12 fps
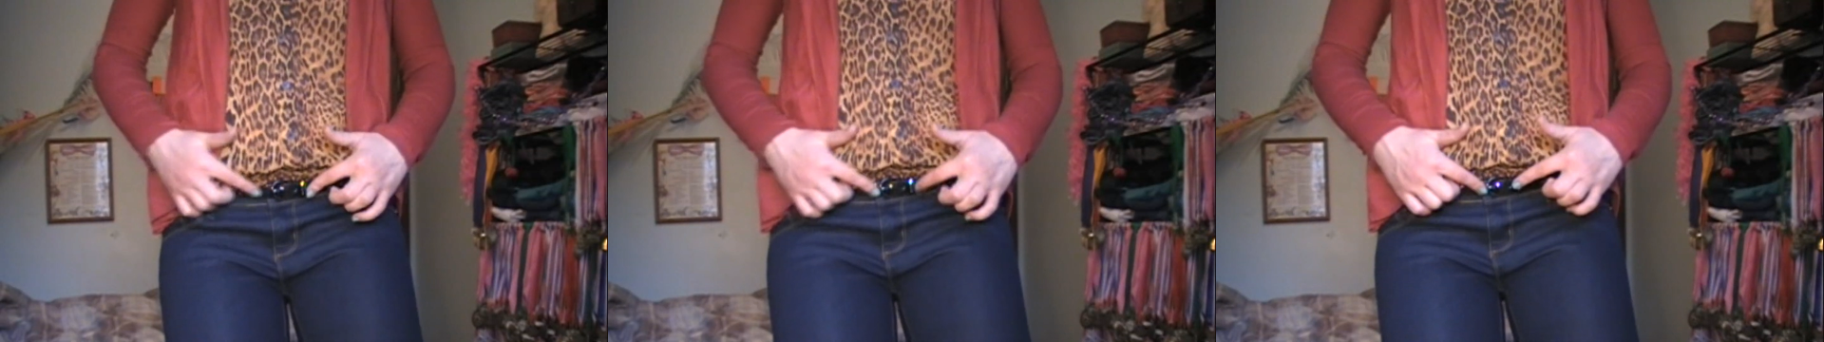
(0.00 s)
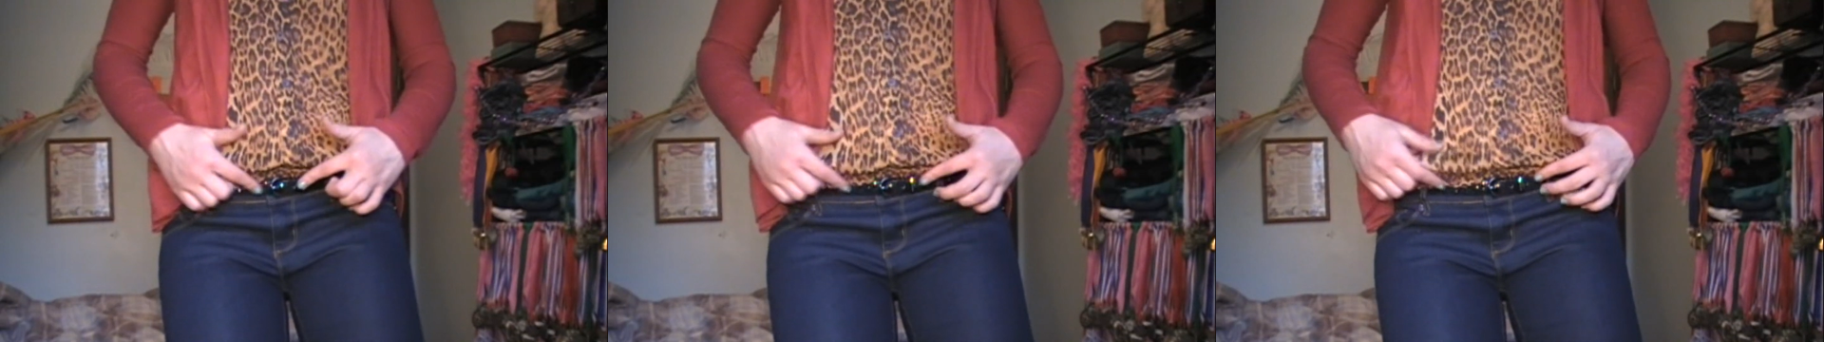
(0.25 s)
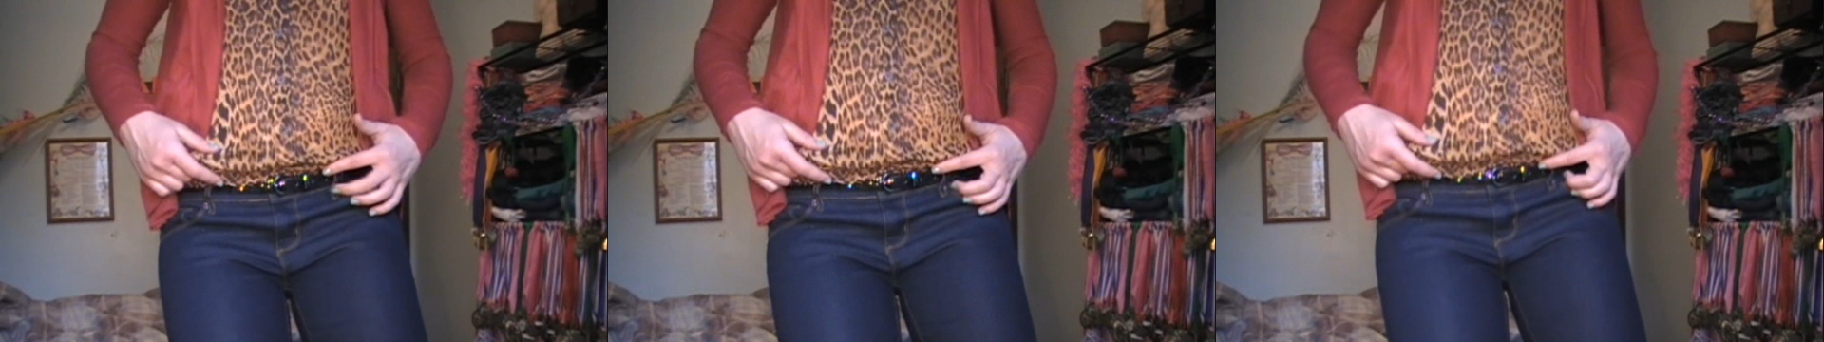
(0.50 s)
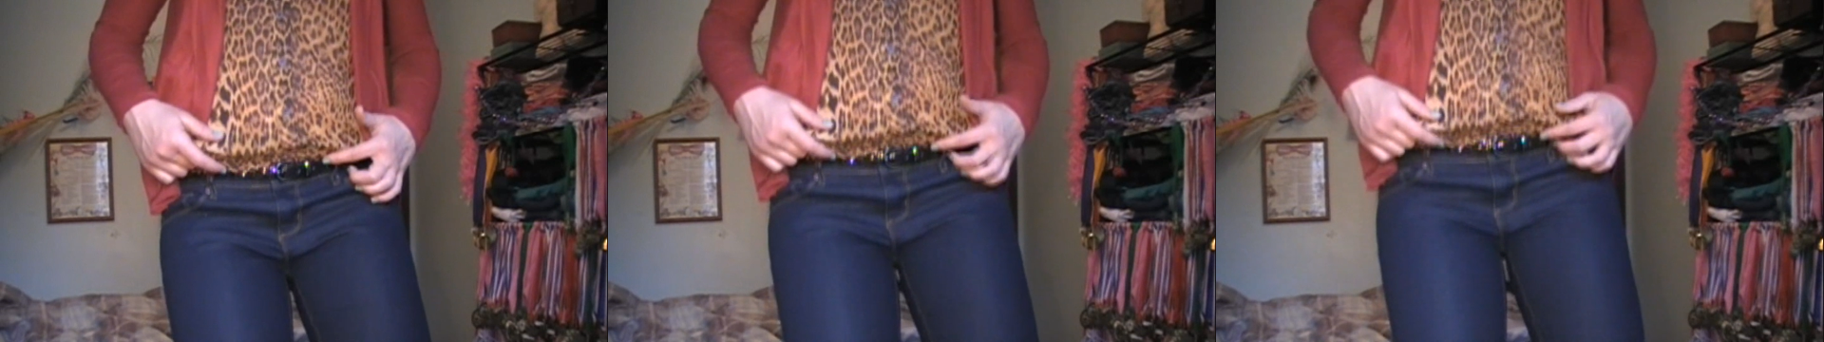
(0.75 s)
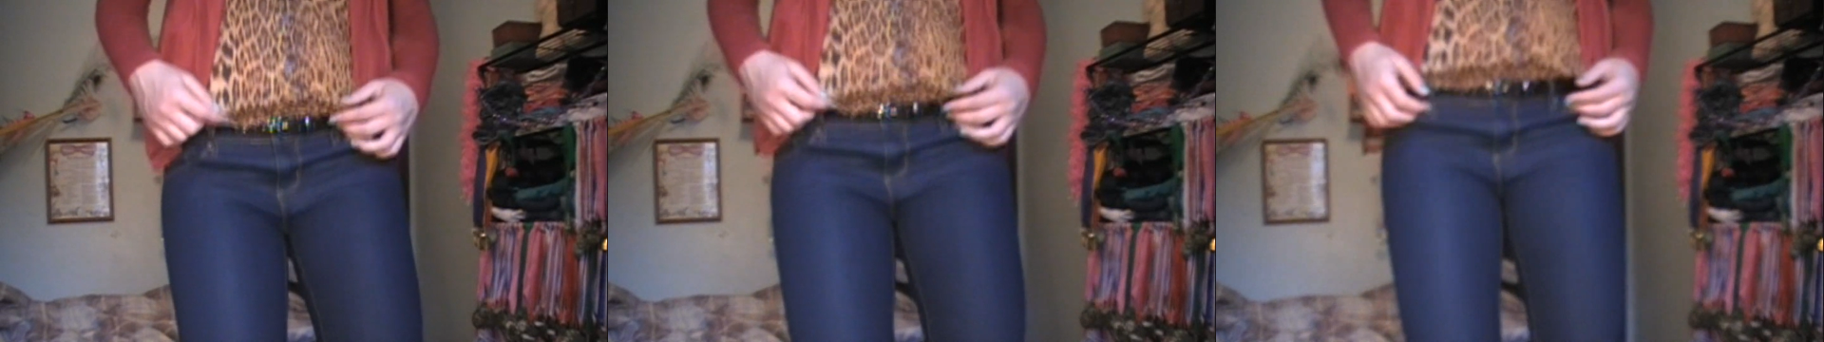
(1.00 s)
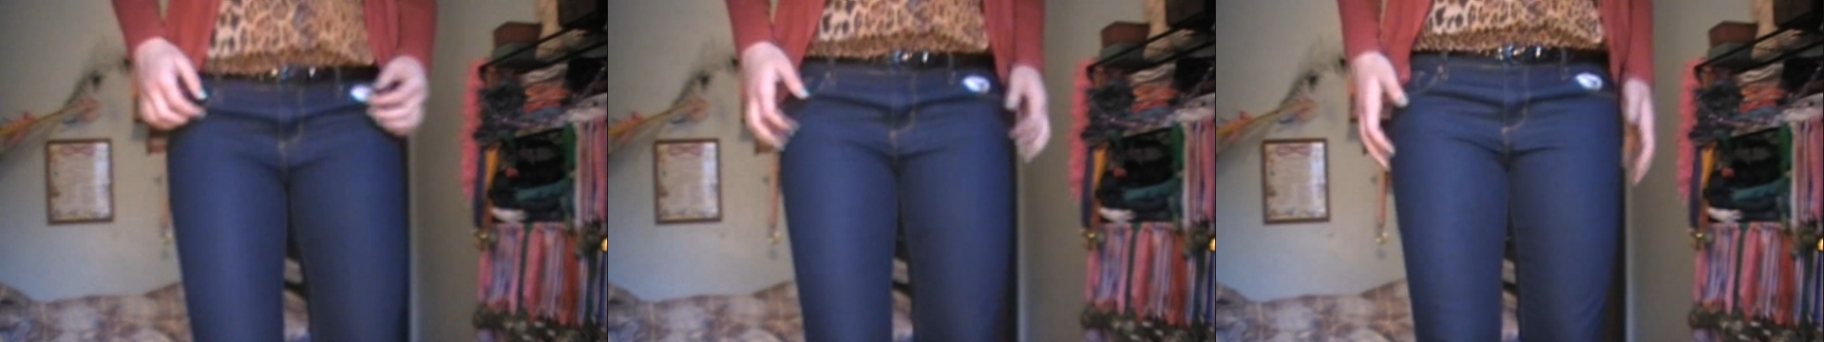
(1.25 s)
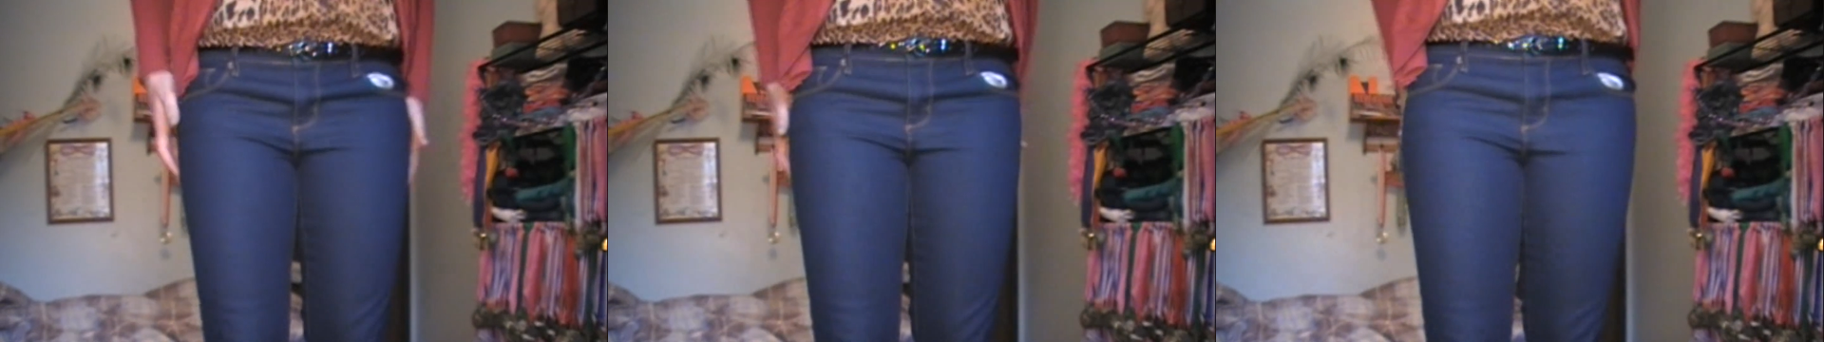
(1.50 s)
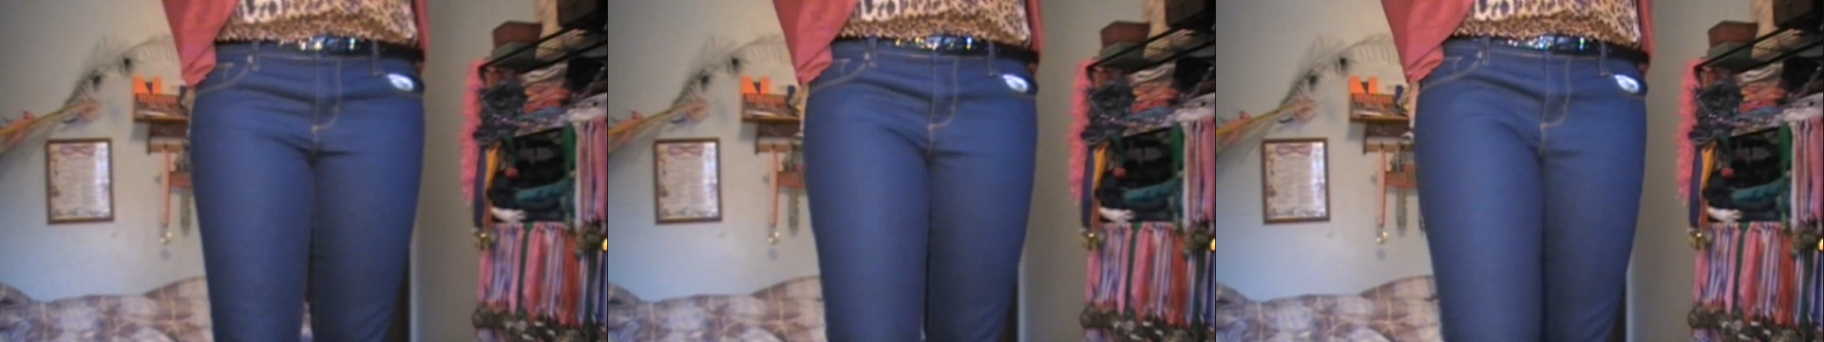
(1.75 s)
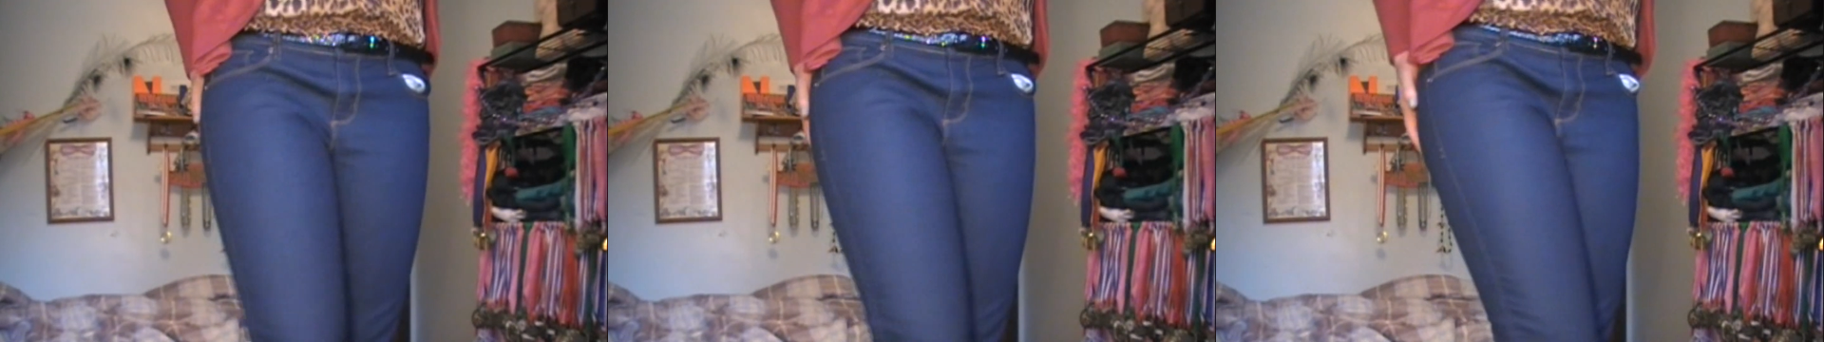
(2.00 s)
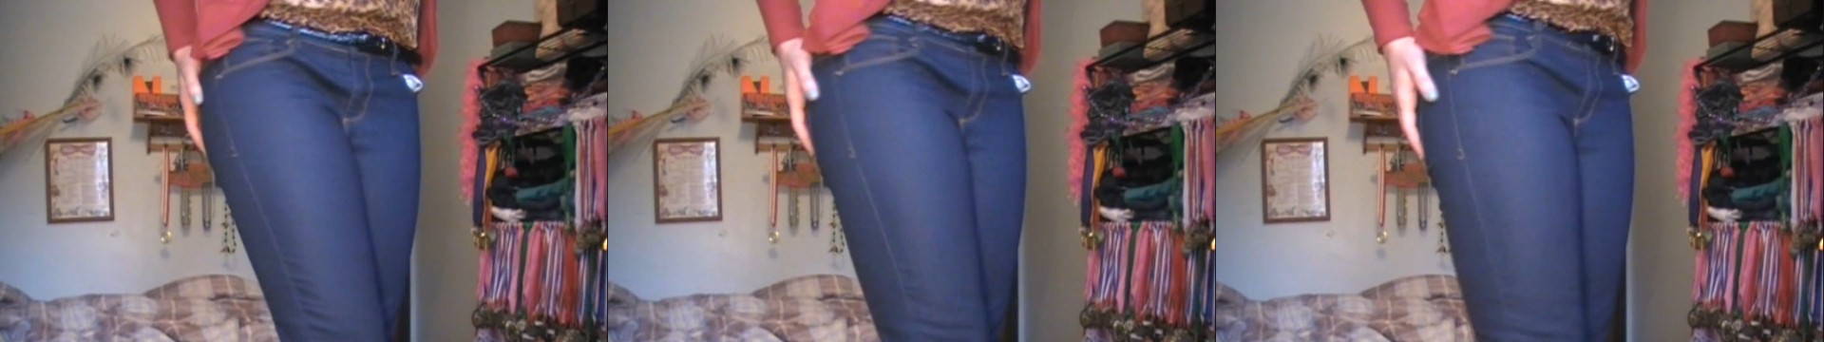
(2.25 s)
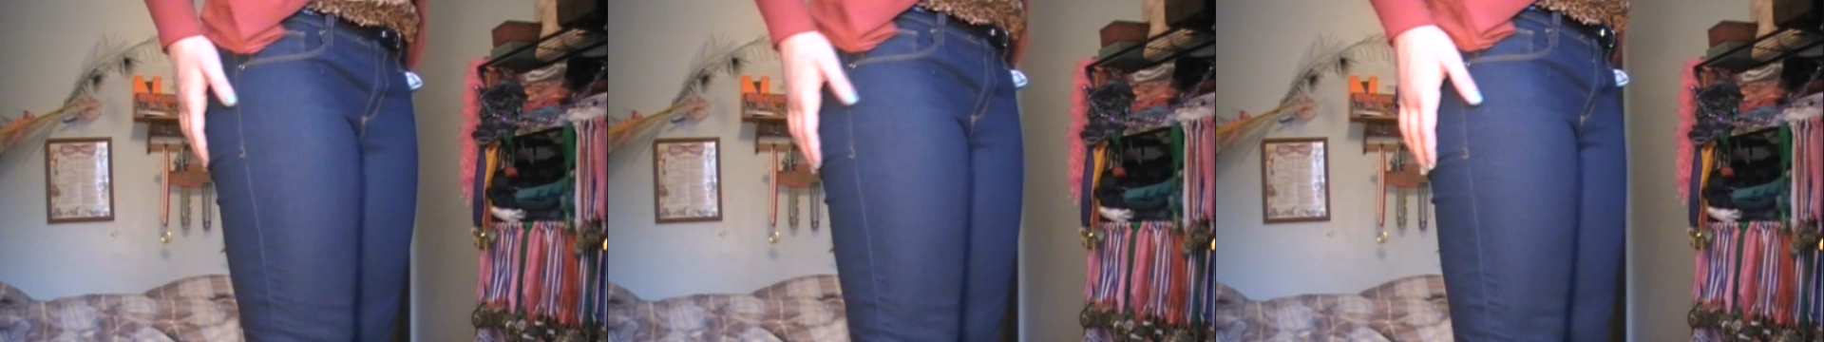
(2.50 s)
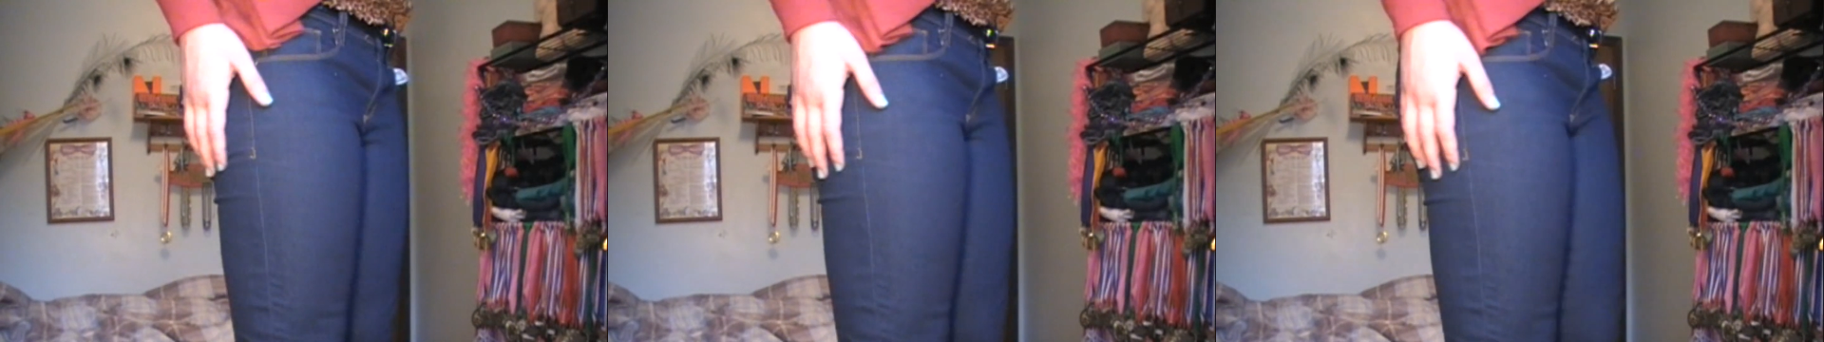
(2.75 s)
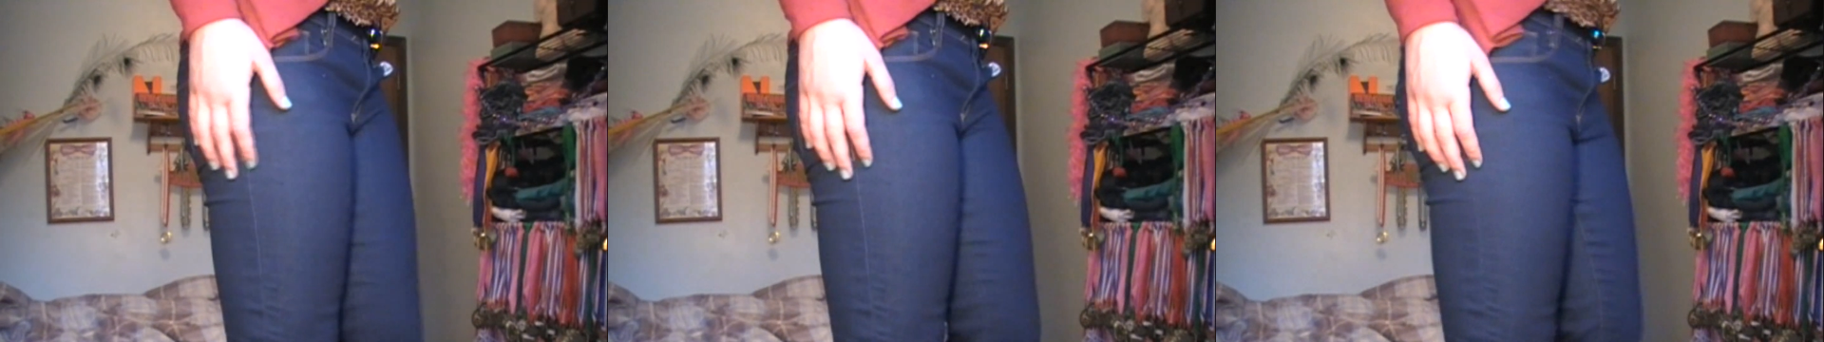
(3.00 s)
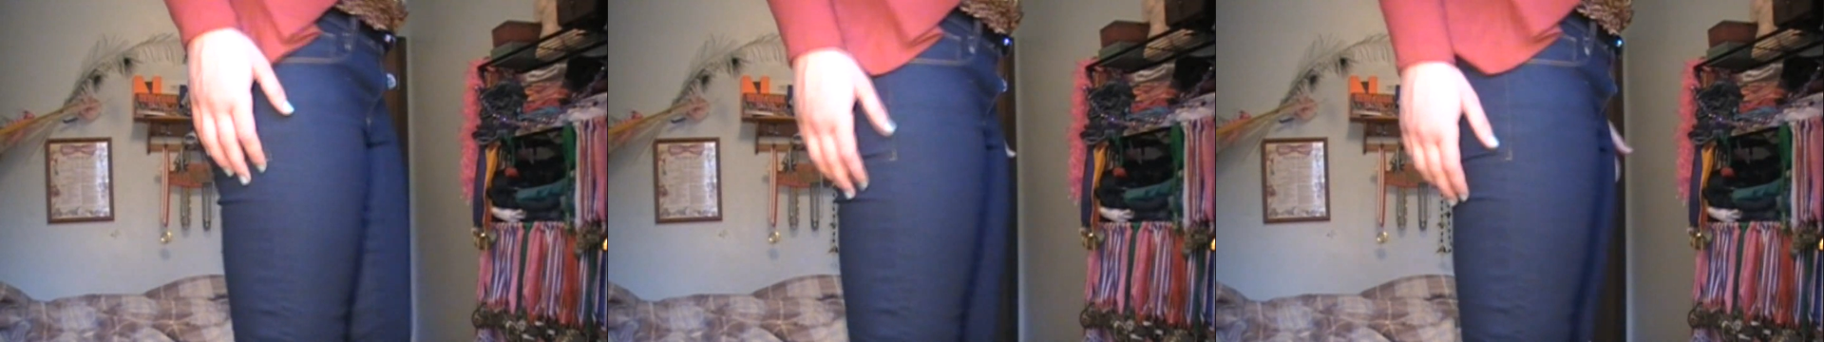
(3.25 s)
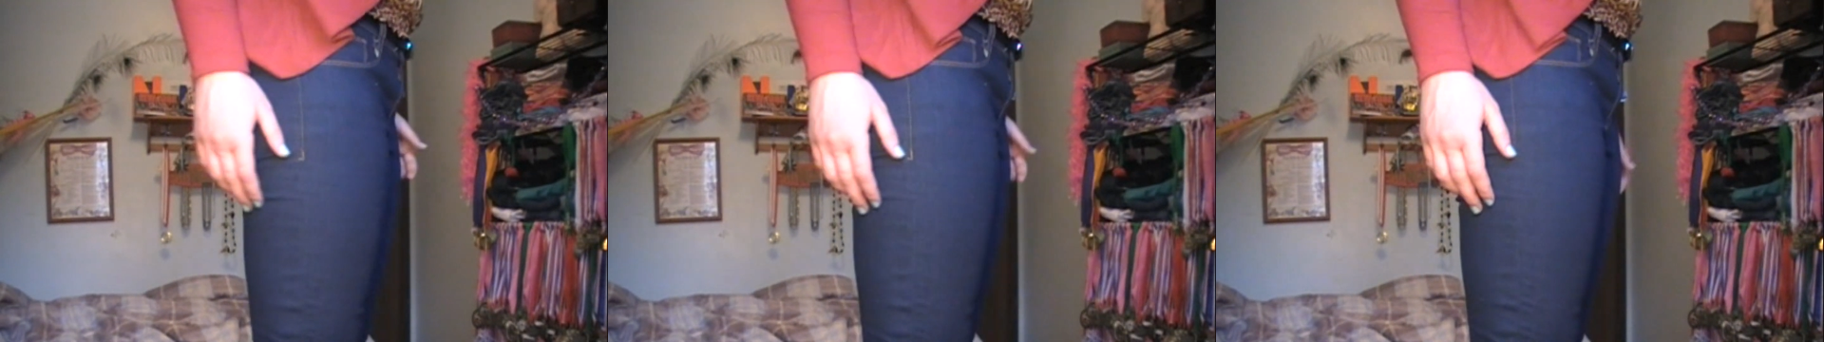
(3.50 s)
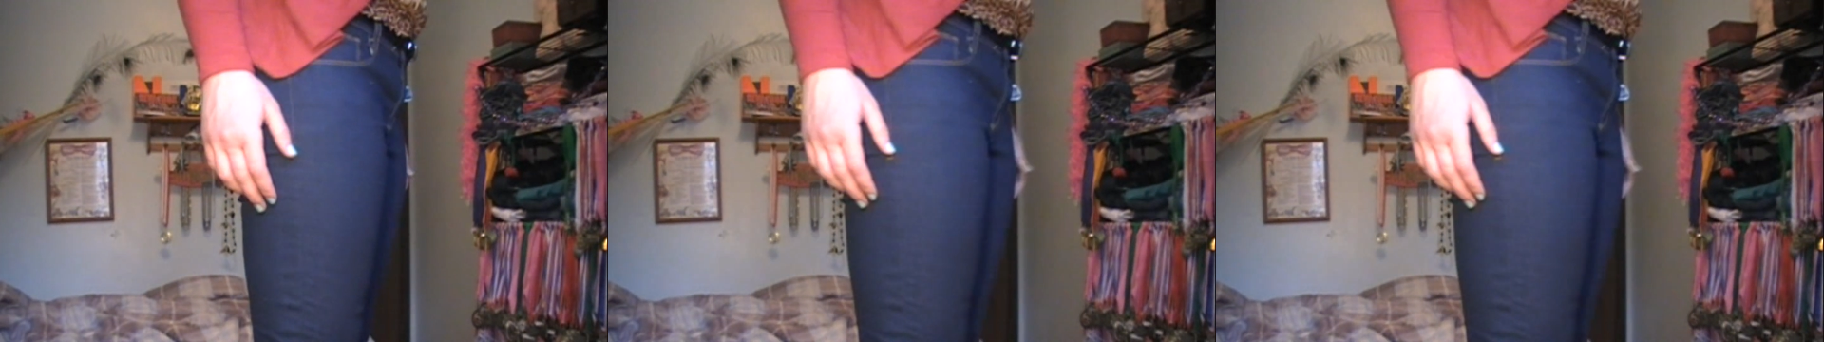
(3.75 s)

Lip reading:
[unreadable: no face in view]